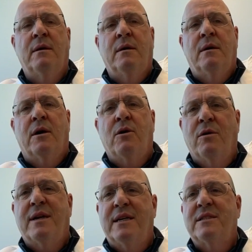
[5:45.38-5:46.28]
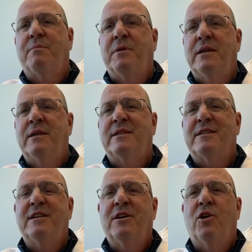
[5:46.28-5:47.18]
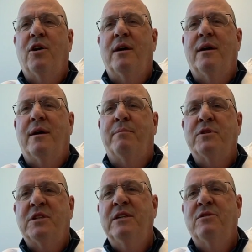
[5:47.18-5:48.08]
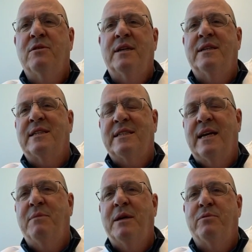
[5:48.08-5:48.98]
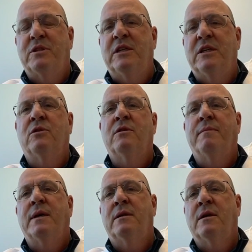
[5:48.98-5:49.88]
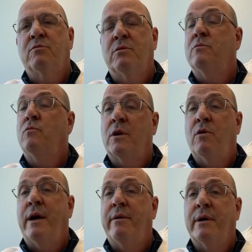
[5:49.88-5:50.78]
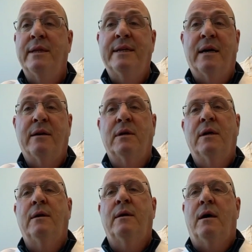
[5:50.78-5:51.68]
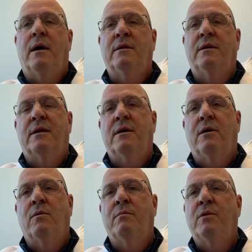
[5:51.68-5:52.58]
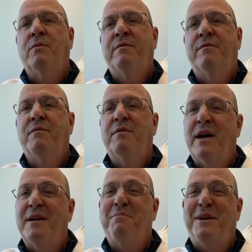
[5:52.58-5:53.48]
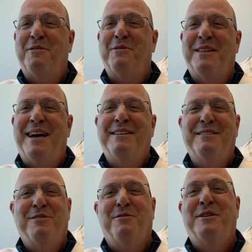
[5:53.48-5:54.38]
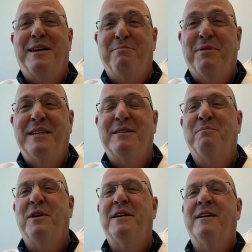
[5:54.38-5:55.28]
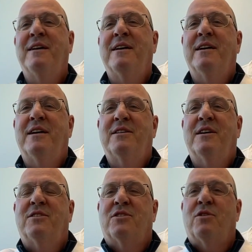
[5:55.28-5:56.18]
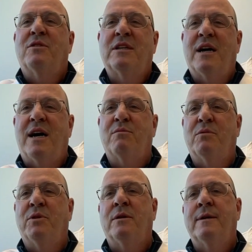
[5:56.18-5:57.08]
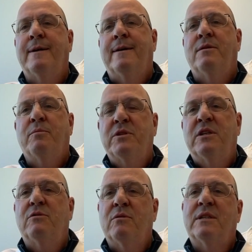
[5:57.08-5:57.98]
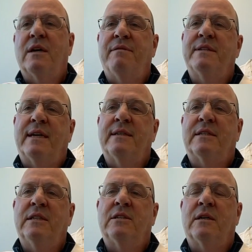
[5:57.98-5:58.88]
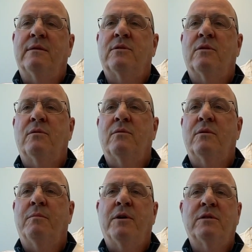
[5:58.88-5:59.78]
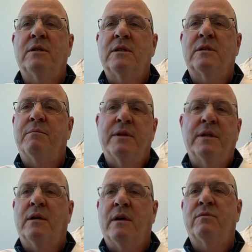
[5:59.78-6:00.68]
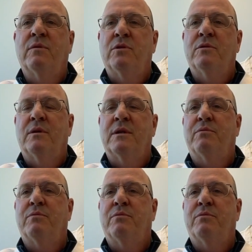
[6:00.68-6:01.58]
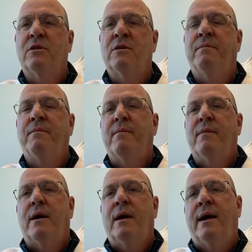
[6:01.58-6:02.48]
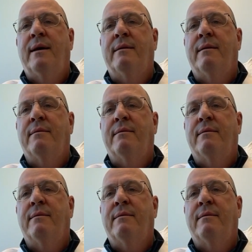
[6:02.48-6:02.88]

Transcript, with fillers: A colonoscopy is a procedure that is a same day procedure. It does re- require a clean out uh, done at home, but we've we've gotten better at that. It's certainly not pleasant, yes. but it, it's certainly tolerable. The procedure itself has anesthesia, so the person is completely comfortable during the procedure, and the